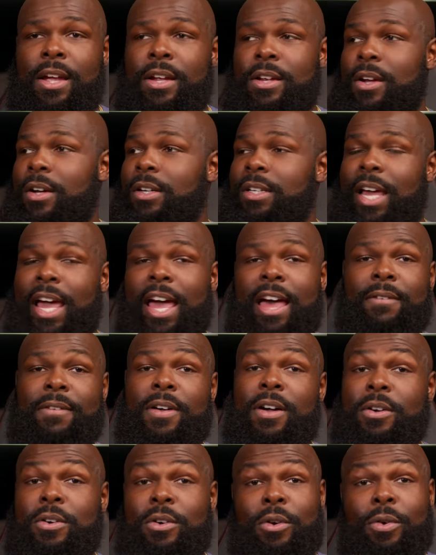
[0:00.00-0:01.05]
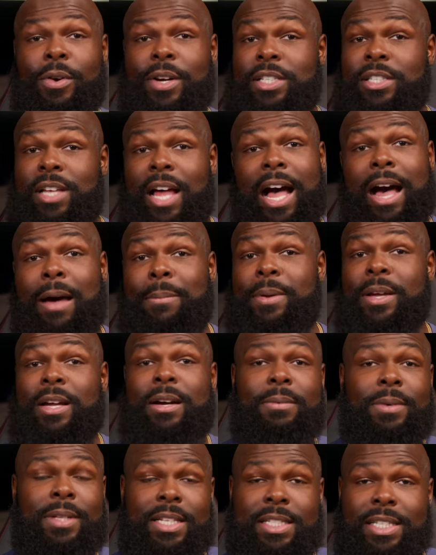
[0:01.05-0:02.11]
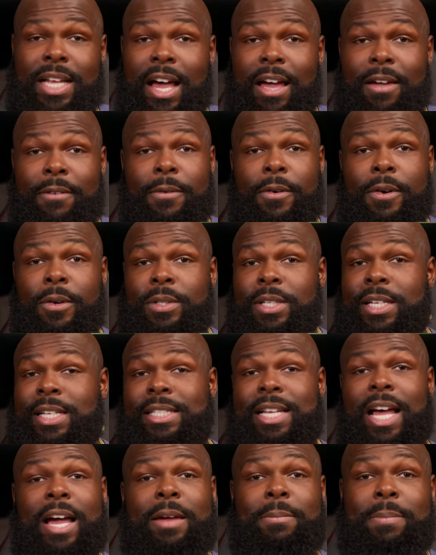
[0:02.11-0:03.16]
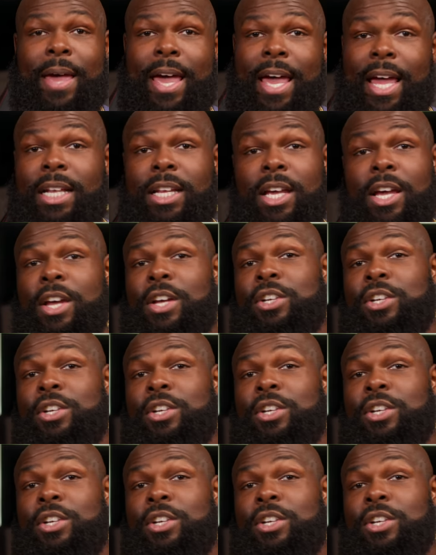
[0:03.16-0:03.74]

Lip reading: You're gonna have Uncle Chris hopping up with his iPhone and his iPad,